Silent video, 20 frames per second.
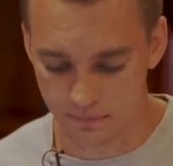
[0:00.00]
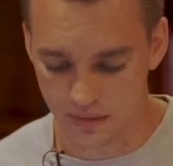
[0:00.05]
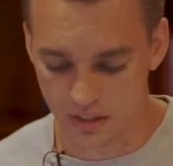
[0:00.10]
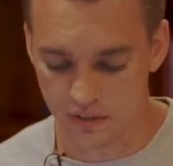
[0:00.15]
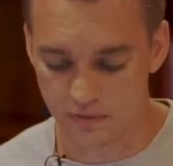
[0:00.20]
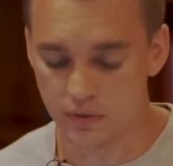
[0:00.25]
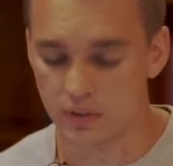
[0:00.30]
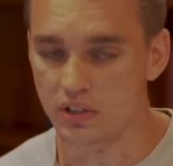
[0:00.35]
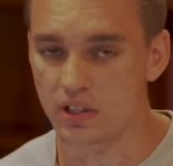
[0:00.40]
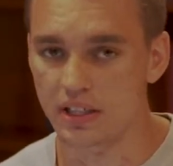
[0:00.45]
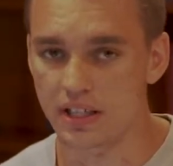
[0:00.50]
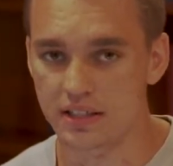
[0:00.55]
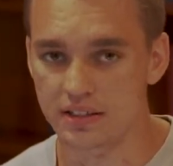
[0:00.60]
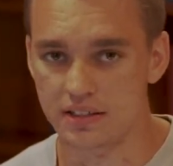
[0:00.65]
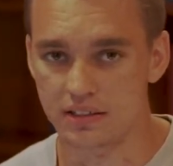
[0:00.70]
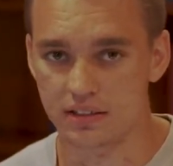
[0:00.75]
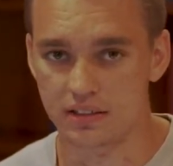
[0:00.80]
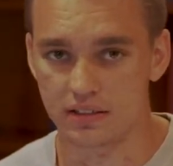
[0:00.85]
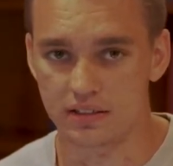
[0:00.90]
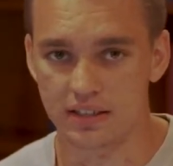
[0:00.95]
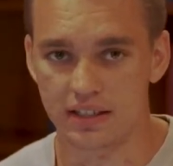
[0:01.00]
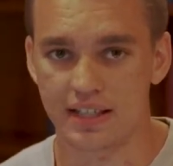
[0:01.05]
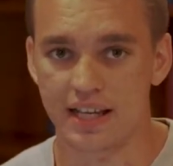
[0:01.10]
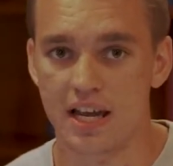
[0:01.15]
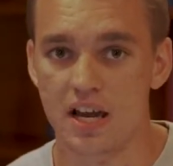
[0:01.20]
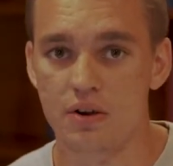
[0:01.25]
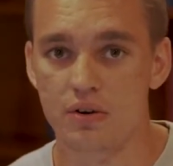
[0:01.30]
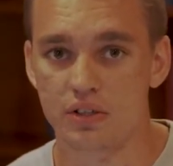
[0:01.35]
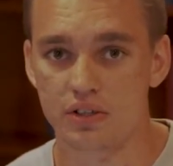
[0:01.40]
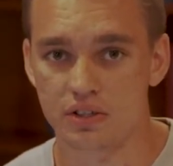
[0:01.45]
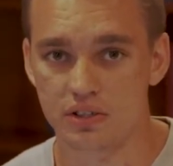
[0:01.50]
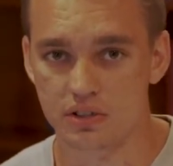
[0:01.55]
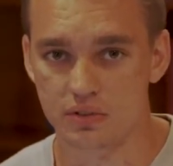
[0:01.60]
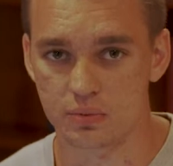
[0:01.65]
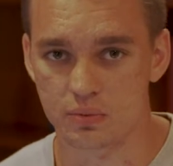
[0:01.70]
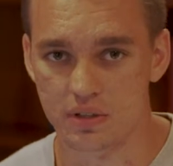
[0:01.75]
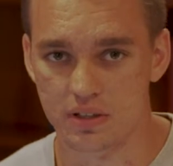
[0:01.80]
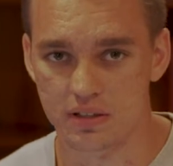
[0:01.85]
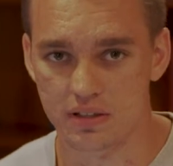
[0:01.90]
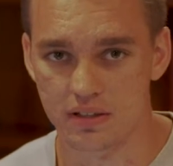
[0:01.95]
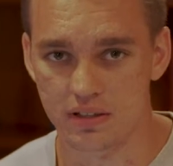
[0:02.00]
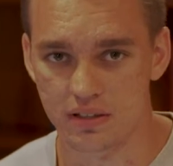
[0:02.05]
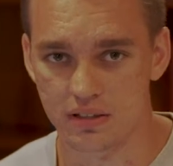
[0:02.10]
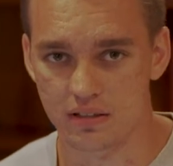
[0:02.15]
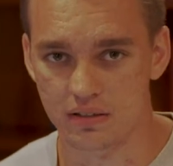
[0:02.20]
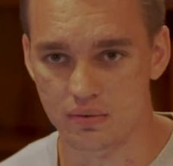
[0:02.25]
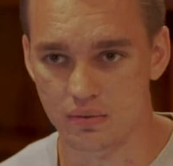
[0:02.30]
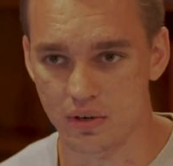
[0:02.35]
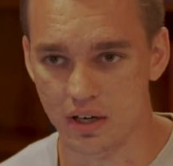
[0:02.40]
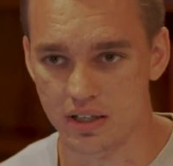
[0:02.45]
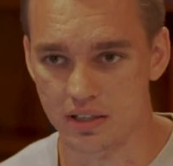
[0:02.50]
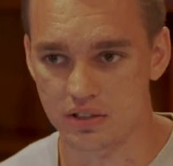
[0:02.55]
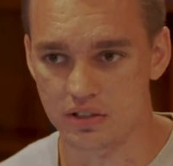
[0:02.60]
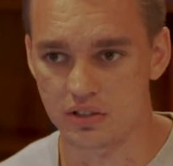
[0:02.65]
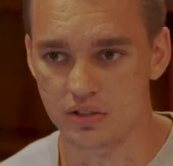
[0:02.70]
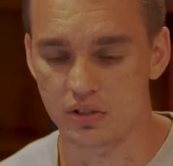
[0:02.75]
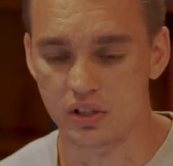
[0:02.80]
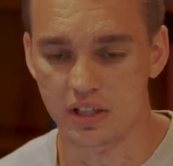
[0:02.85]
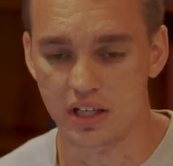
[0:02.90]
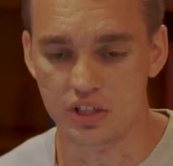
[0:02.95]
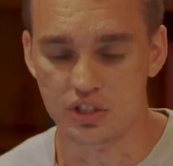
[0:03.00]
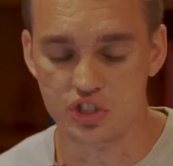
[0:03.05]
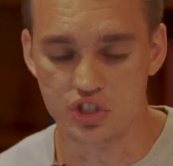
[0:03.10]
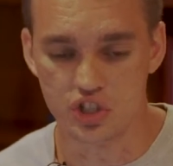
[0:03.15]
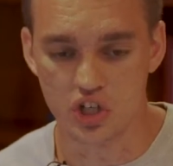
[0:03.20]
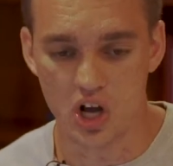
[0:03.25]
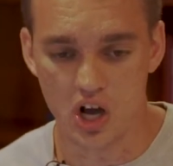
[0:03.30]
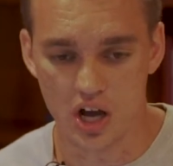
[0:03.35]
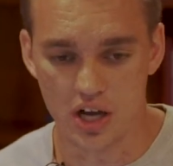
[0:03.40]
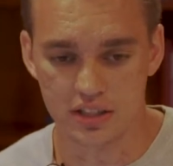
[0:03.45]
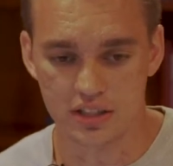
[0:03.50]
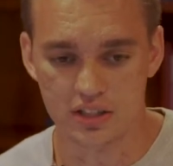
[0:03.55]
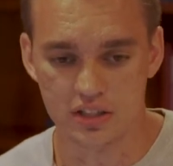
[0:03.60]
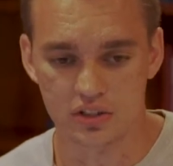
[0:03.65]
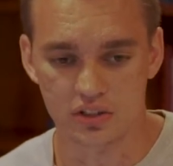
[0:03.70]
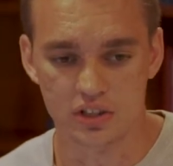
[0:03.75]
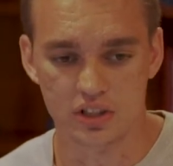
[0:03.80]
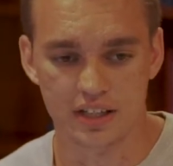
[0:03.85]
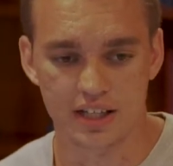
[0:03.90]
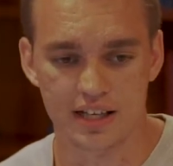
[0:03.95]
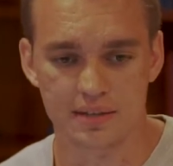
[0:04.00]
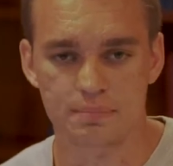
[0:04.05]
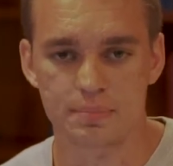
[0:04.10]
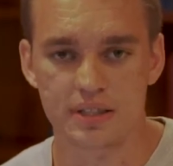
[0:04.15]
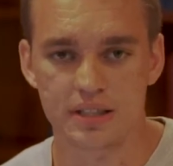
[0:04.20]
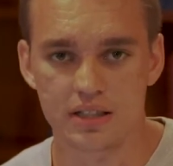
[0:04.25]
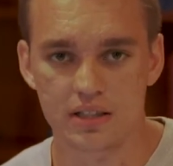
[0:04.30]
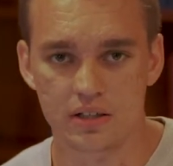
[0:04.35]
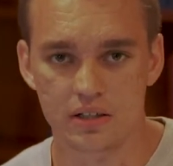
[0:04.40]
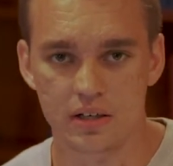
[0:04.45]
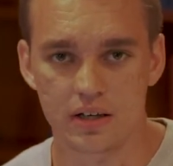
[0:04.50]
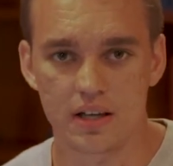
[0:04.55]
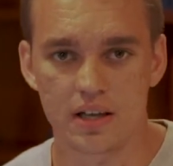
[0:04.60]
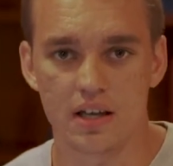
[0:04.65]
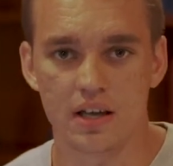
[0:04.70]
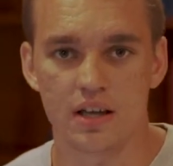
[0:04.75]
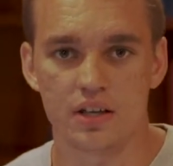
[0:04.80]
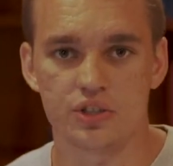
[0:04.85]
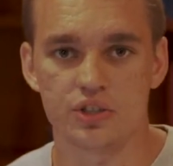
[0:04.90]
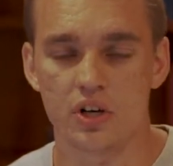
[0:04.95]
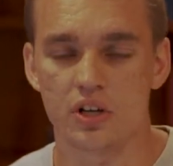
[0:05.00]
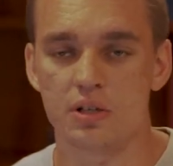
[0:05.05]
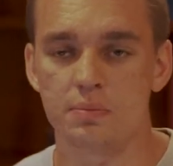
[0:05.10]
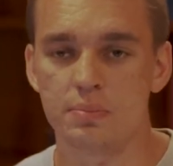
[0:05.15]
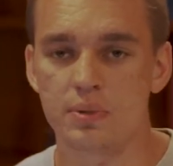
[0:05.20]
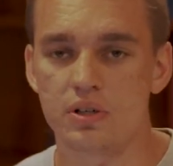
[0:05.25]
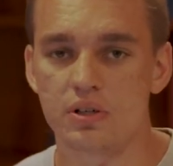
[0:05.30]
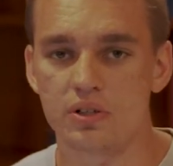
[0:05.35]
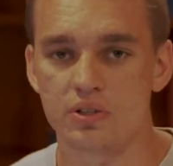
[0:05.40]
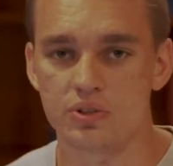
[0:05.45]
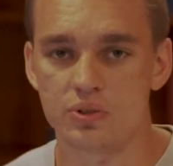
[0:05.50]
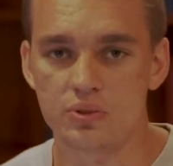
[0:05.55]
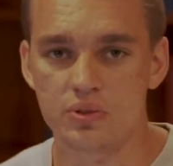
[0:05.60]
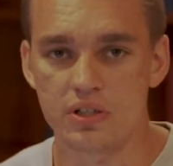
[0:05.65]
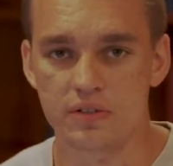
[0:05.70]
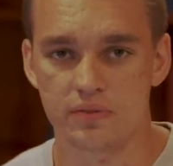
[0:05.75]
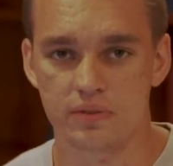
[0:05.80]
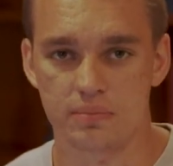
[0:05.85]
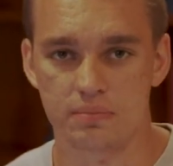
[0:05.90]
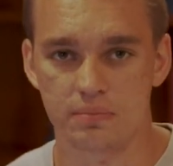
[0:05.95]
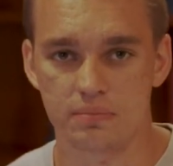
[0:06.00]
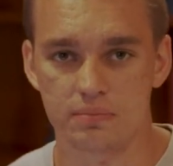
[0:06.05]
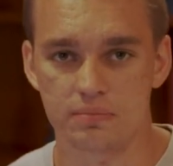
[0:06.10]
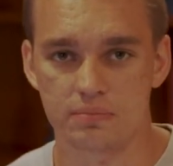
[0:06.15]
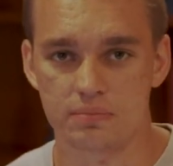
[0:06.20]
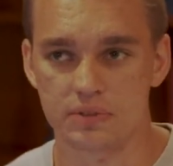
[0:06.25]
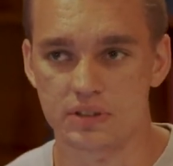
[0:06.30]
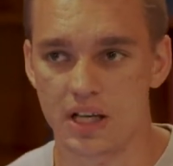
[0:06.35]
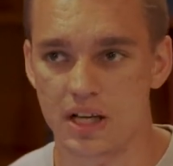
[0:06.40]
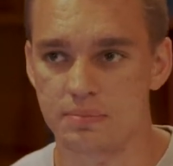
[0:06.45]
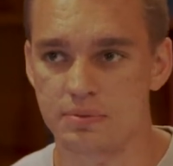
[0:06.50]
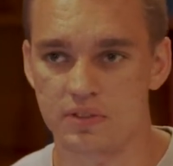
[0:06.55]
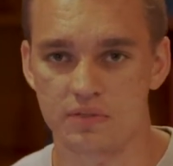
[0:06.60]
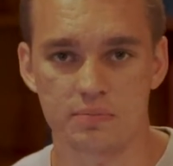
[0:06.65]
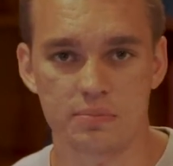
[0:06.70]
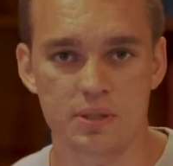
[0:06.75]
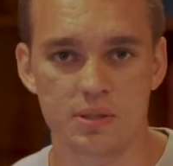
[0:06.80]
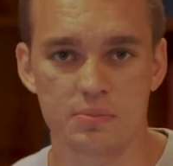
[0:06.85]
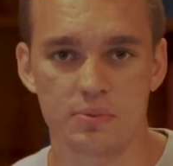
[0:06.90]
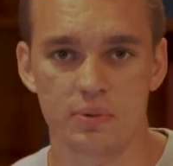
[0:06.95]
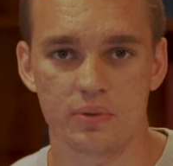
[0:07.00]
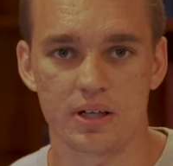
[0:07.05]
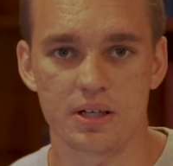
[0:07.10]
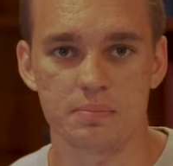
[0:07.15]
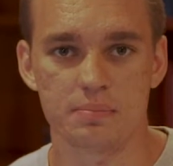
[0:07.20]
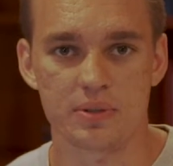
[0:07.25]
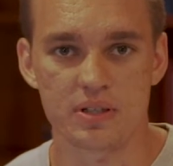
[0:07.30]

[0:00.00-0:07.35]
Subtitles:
If you look at the characters within, right, you look at John and you look at Peter, John and Peter are two different types of people, right?